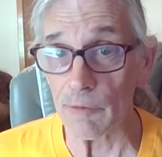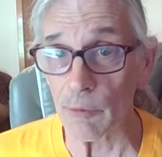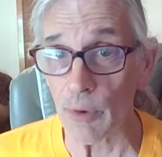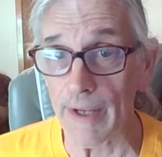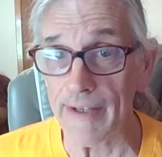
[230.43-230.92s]

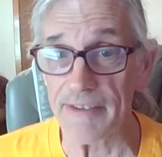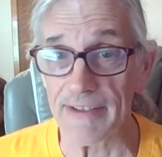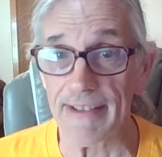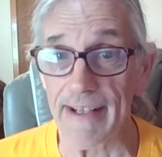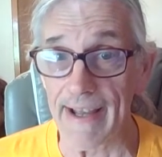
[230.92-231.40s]

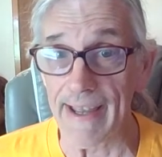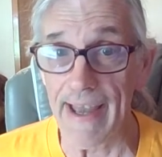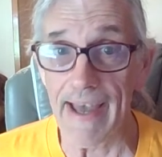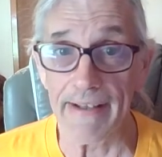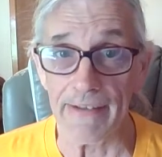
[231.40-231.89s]
raising that I
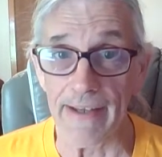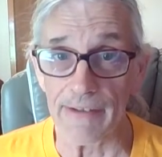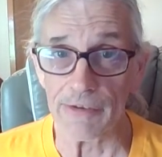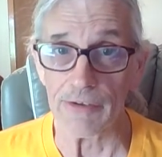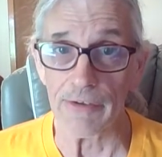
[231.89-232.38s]
had in
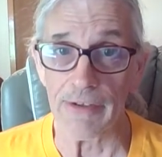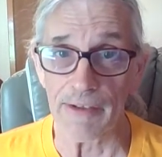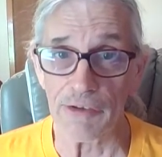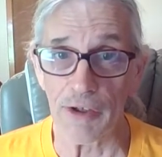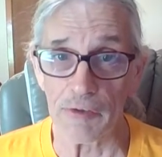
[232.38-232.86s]
that
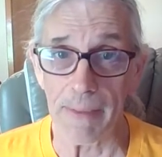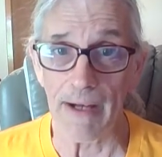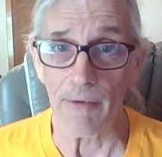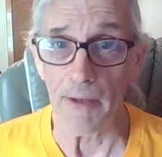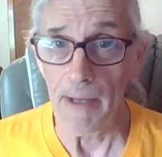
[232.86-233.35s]
church
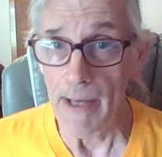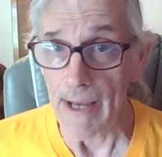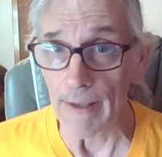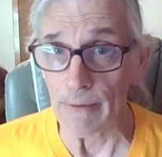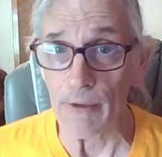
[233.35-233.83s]
background.
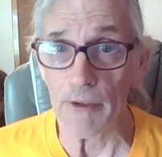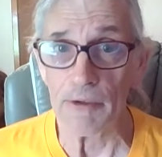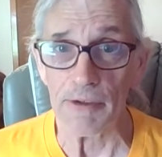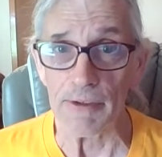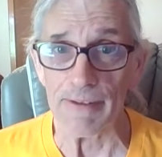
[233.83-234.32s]
I
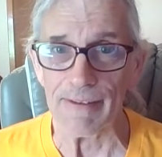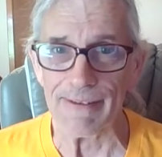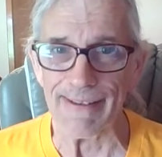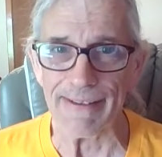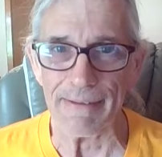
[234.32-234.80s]
learned to
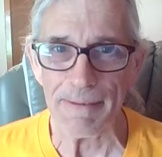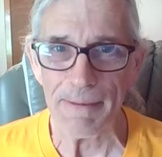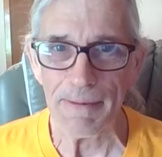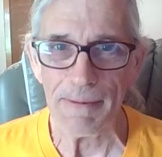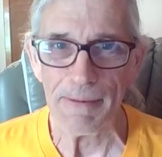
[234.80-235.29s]

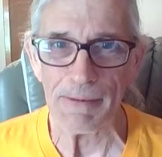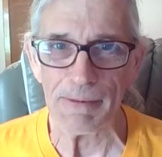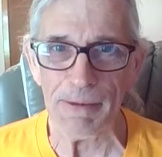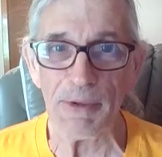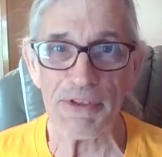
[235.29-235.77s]

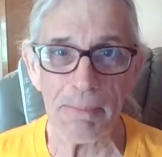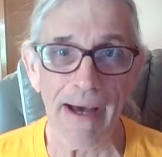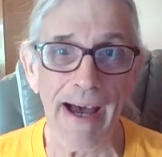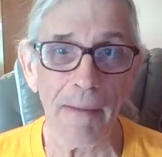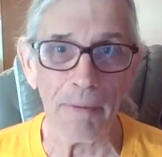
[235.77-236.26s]
use the
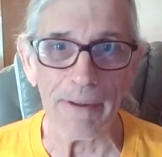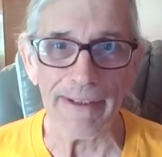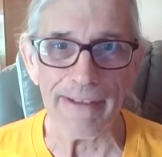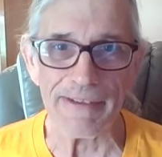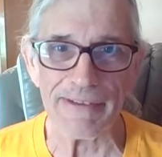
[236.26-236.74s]

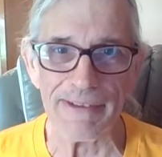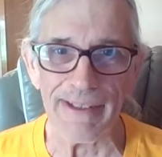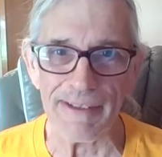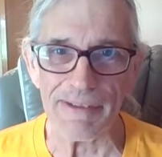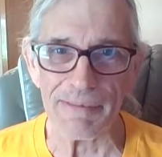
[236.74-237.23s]
Bible as
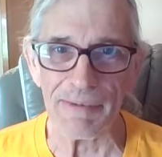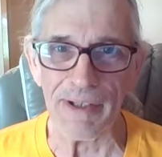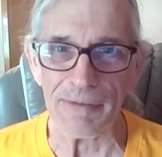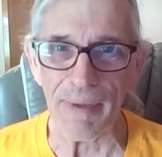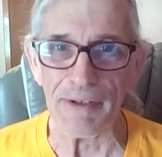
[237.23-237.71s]

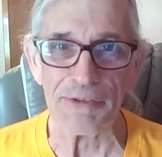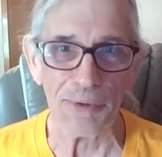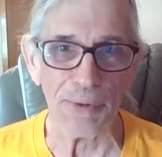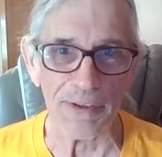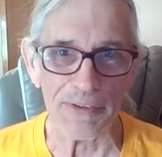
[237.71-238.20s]
my
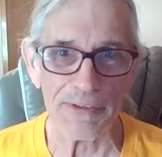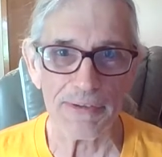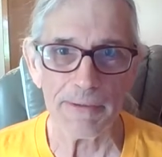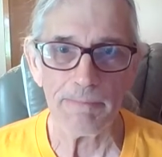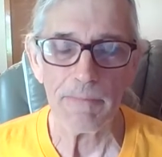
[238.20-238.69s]

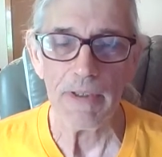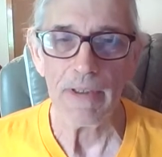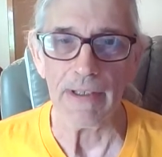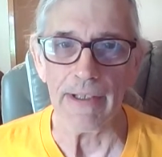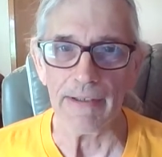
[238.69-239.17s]
source.
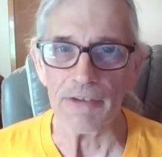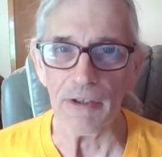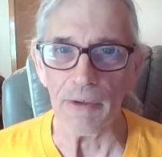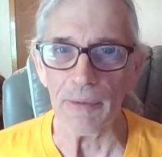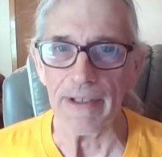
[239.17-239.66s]
And
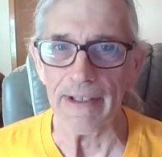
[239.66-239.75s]
so,